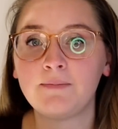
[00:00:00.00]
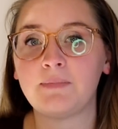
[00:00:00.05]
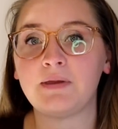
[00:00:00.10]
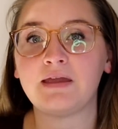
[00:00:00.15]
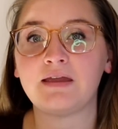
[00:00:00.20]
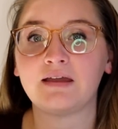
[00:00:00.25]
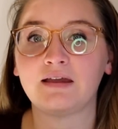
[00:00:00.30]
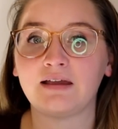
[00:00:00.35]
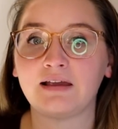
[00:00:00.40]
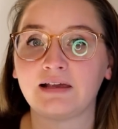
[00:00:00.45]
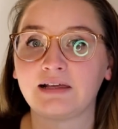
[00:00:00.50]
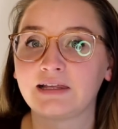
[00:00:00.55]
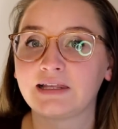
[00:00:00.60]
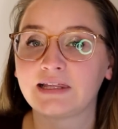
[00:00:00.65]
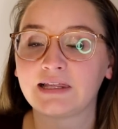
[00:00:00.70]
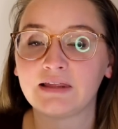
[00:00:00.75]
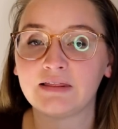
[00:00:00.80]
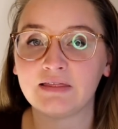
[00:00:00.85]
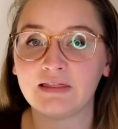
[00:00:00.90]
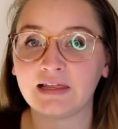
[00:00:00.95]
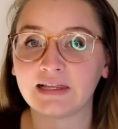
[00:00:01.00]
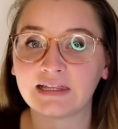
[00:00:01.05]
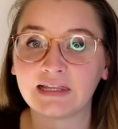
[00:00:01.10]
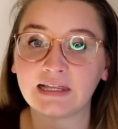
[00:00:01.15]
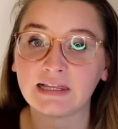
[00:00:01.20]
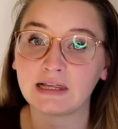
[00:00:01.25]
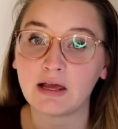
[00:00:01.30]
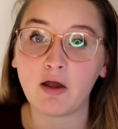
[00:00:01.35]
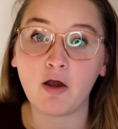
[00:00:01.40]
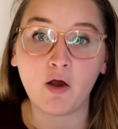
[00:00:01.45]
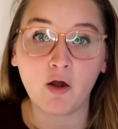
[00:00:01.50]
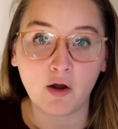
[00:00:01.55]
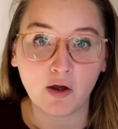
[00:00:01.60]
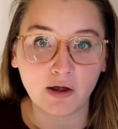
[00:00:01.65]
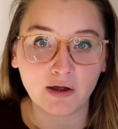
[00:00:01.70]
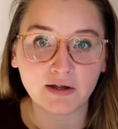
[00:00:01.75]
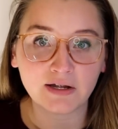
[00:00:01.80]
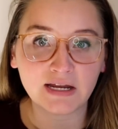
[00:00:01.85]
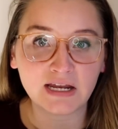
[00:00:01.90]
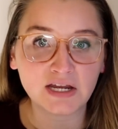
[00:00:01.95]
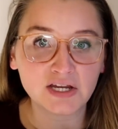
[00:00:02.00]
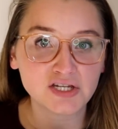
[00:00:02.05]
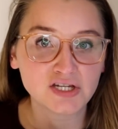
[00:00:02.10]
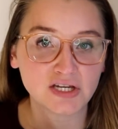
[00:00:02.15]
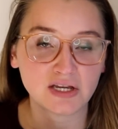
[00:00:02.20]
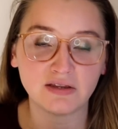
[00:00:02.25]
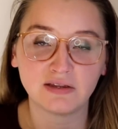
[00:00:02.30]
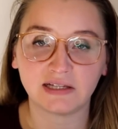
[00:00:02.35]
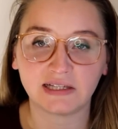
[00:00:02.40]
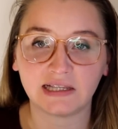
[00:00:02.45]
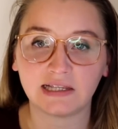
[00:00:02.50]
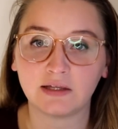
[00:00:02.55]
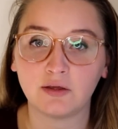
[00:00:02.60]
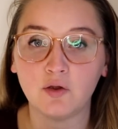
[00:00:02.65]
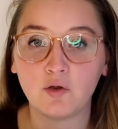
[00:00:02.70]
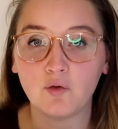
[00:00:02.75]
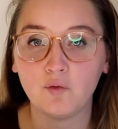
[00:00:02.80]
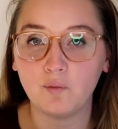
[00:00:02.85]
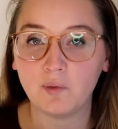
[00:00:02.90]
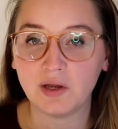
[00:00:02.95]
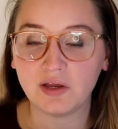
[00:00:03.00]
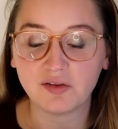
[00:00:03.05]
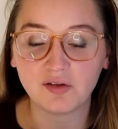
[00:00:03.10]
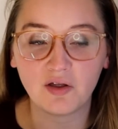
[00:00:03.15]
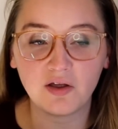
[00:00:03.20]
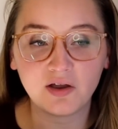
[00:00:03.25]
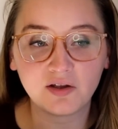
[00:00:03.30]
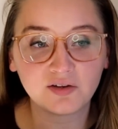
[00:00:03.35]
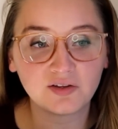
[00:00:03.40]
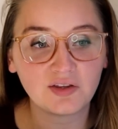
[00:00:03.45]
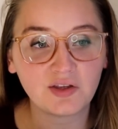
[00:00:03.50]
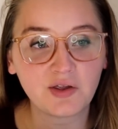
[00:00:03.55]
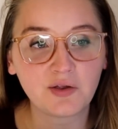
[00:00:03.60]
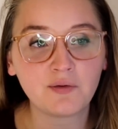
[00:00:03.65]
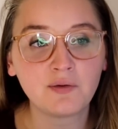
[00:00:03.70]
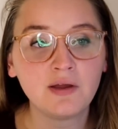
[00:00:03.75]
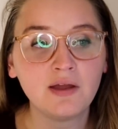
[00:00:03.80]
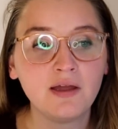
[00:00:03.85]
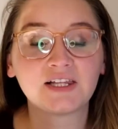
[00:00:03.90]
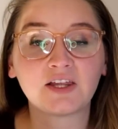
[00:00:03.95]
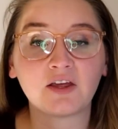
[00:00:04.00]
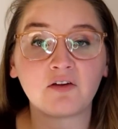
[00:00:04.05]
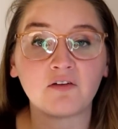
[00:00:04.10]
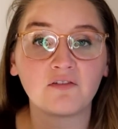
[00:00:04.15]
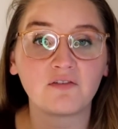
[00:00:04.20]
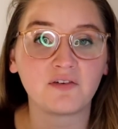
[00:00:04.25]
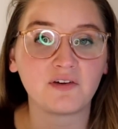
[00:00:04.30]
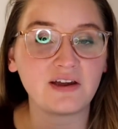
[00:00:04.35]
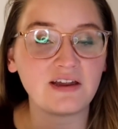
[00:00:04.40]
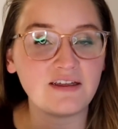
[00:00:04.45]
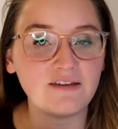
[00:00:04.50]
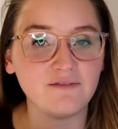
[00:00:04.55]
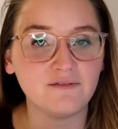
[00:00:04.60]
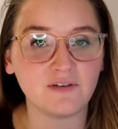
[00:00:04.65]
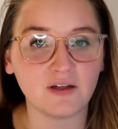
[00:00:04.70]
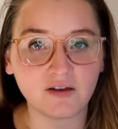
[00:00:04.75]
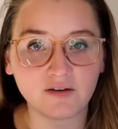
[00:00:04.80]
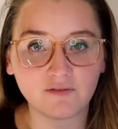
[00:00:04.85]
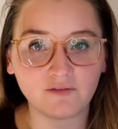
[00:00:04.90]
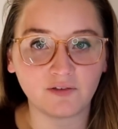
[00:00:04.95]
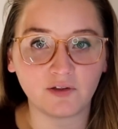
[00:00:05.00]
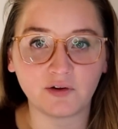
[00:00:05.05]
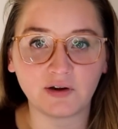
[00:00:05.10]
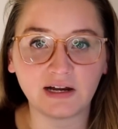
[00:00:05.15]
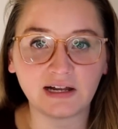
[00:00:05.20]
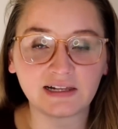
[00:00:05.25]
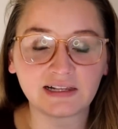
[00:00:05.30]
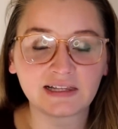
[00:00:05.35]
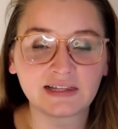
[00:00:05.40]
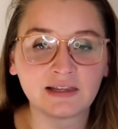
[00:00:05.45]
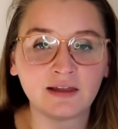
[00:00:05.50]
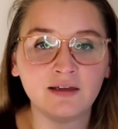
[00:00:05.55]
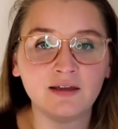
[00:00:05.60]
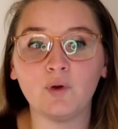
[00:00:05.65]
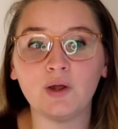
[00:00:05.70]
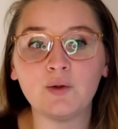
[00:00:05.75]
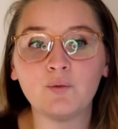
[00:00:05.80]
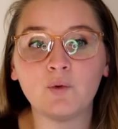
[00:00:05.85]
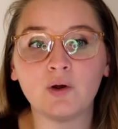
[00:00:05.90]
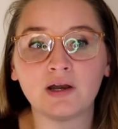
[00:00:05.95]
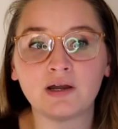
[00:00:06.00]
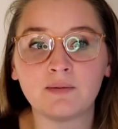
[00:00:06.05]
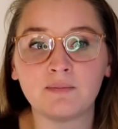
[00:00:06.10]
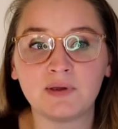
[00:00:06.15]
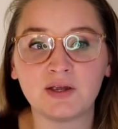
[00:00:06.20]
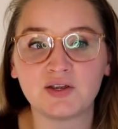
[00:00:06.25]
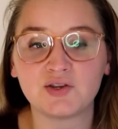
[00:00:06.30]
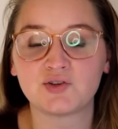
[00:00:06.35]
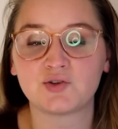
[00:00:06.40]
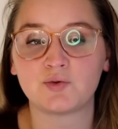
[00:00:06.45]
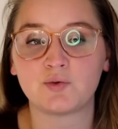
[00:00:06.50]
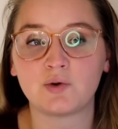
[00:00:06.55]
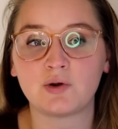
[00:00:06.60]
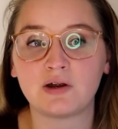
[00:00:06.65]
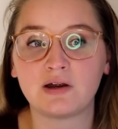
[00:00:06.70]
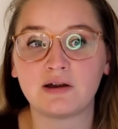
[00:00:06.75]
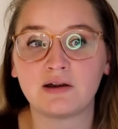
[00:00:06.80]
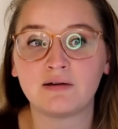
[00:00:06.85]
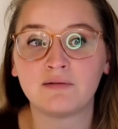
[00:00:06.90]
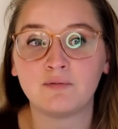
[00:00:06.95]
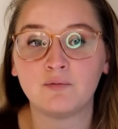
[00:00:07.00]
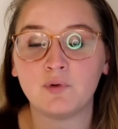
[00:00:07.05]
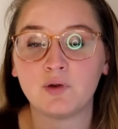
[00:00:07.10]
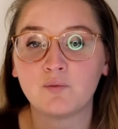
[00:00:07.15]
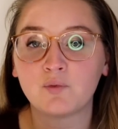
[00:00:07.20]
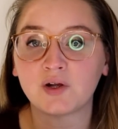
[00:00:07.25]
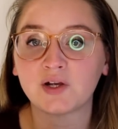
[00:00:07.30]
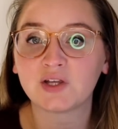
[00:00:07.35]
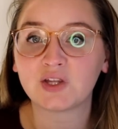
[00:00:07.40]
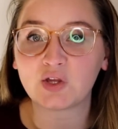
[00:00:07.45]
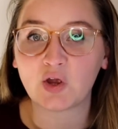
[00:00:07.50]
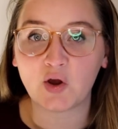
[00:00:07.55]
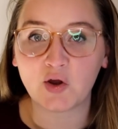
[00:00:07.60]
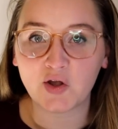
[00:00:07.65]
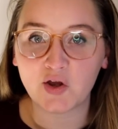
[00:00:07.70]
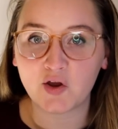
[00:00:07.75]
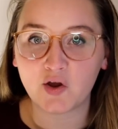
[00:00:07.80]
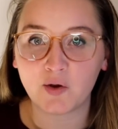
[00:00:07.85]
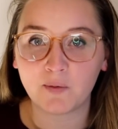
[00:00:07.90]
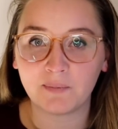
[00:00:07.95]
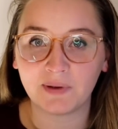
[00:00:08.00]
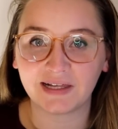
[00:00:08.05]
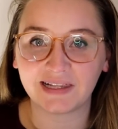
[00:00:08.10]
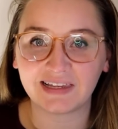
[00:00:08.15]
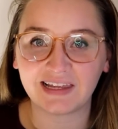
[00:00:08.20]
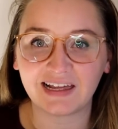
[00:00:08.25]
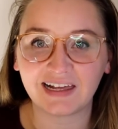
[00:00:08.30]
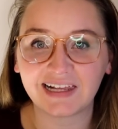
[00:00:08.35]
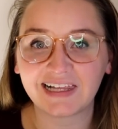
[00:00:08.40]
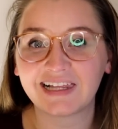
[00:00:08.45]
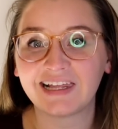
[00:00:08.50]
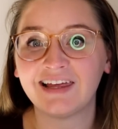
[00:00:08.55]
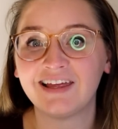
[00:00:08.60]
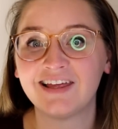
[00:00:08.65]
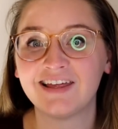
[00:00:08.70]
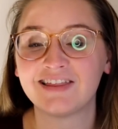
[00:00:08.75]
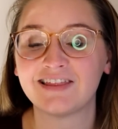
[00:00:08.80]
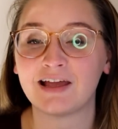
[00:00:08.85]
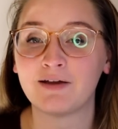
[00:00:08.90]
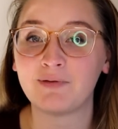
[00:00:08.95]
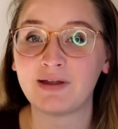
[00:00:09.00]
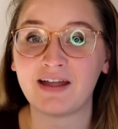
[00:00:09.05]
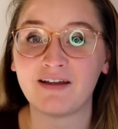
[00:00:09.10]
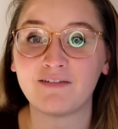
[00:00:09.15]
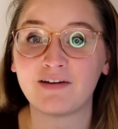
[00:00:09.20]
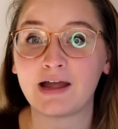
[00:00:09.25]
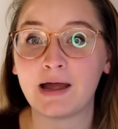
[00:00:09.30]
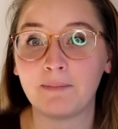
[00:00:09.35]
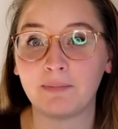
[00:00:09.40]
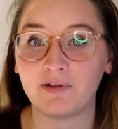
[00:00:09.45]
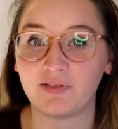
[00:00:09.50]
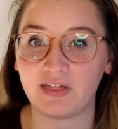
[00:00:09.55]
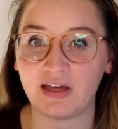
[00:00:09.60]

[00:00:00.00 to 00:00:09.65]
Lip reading: because this is our niche and this is who we talk to. So for event florists, we want to make sure when we're starting our business that we have a couple